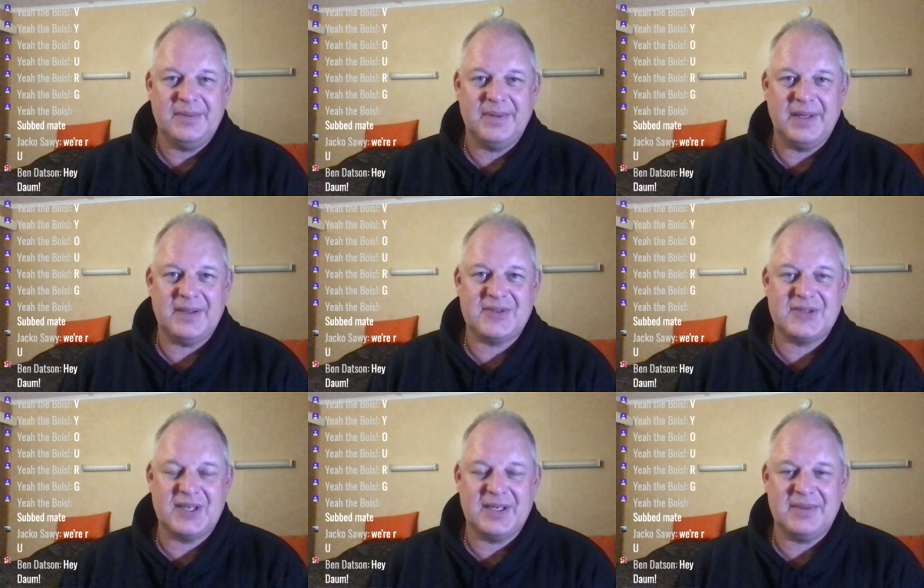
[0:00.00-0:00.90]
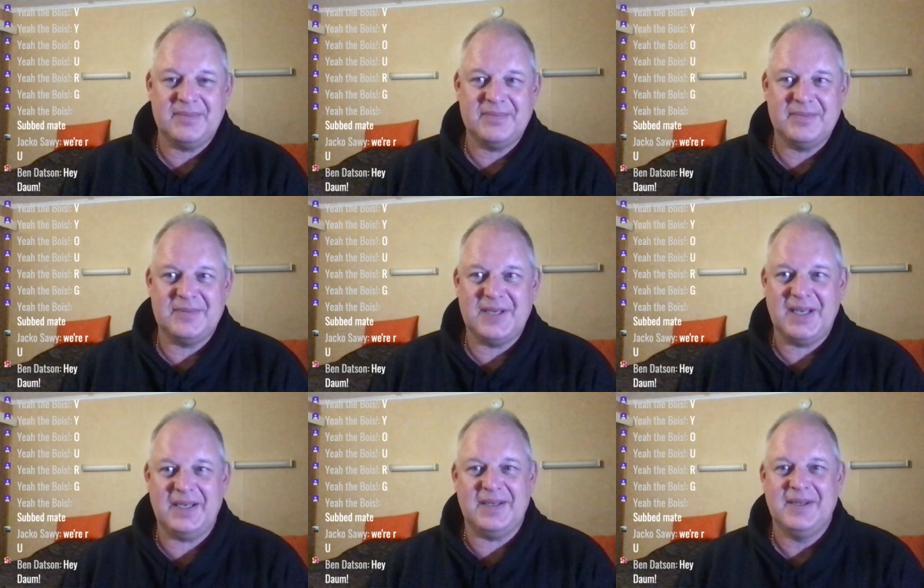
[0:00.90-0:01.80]
it's,
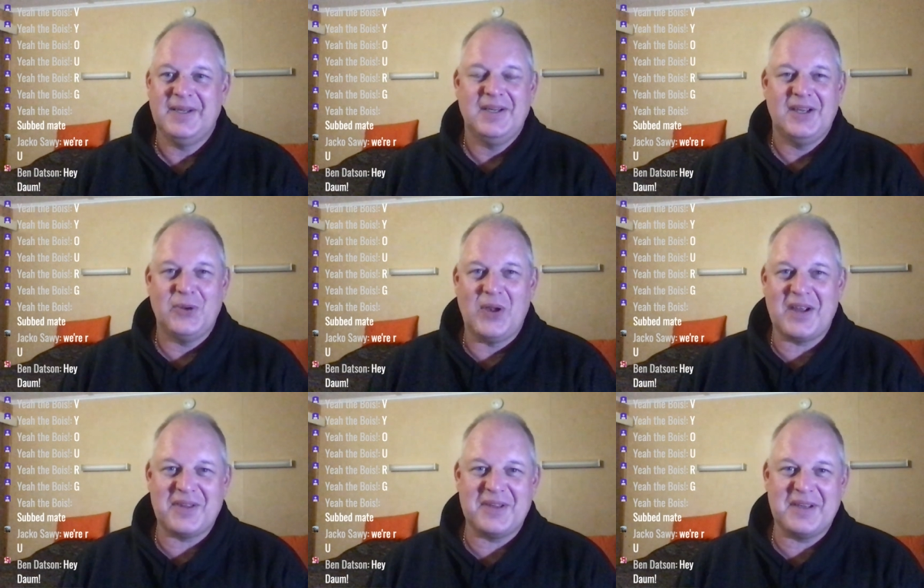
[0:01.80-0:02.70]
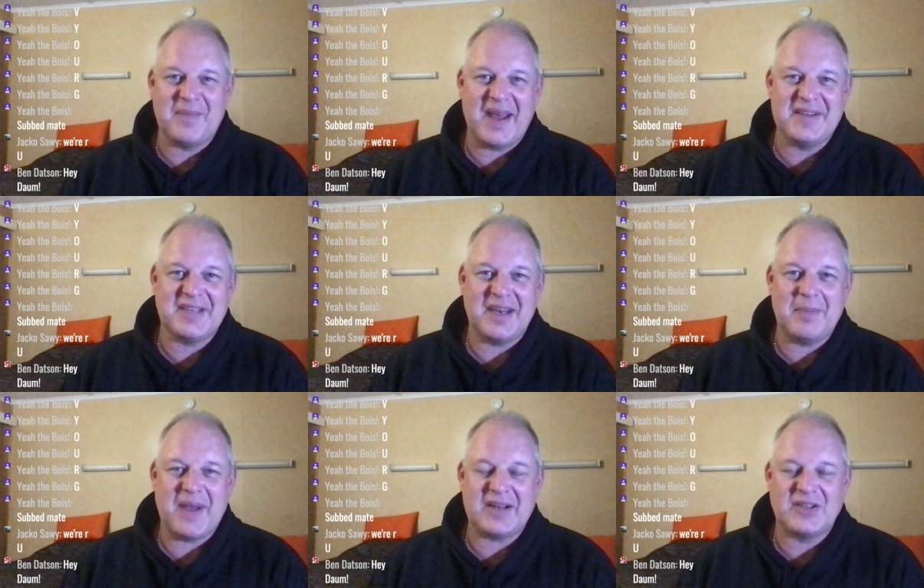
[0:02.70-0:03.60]
yeah, all I can think about is
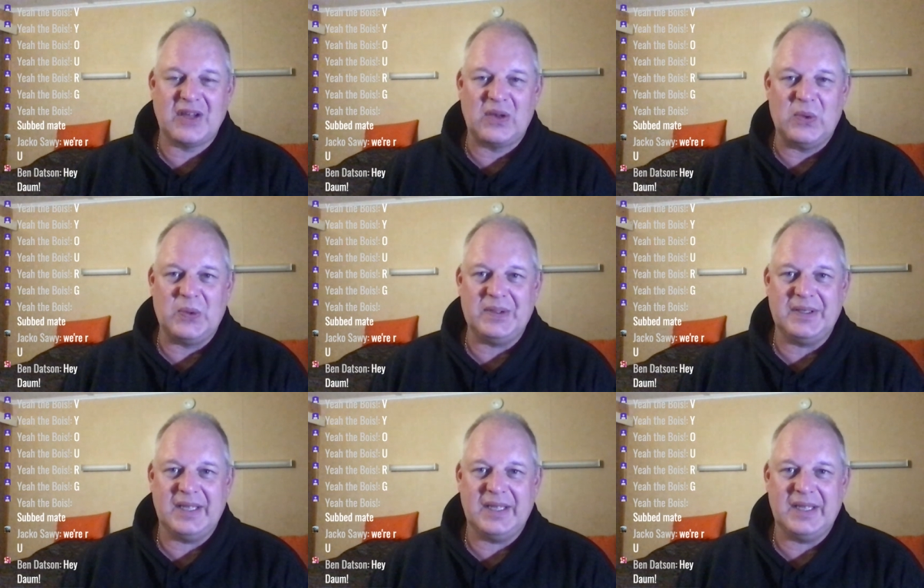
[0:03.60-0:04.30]
getting back to the lawn.